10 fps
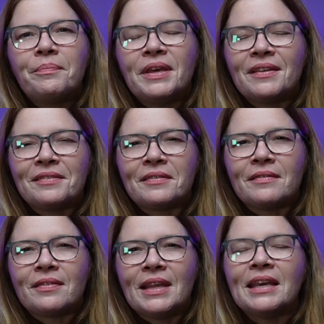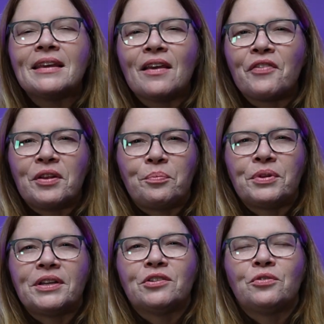because thinking of it at
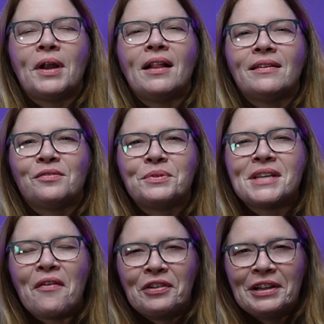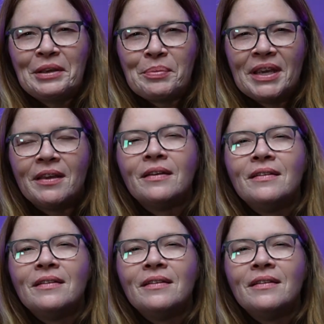political rallies would definitely be